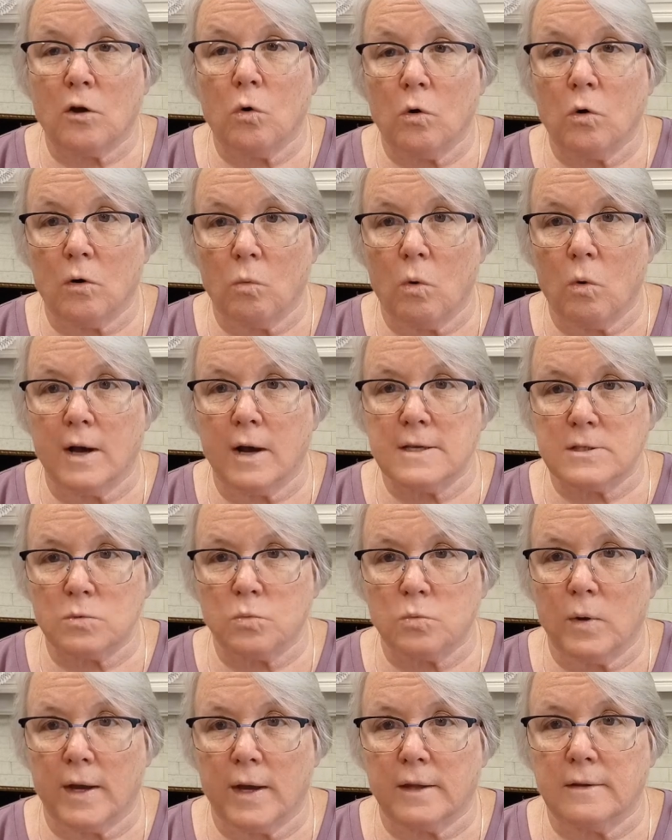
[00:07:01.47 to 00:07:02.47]
or it was
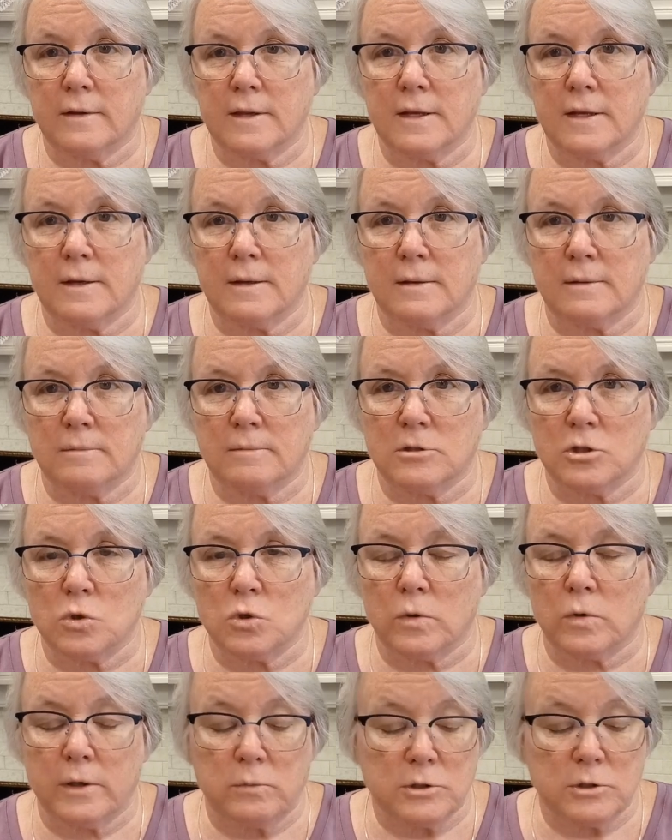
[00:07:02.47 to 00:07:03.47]
when the
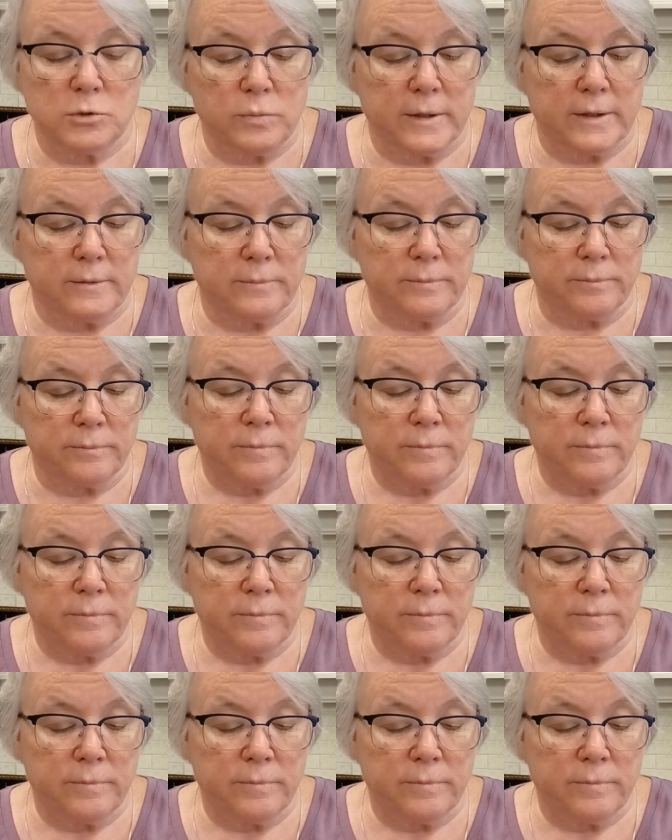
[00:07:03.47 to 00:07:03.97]
story was written.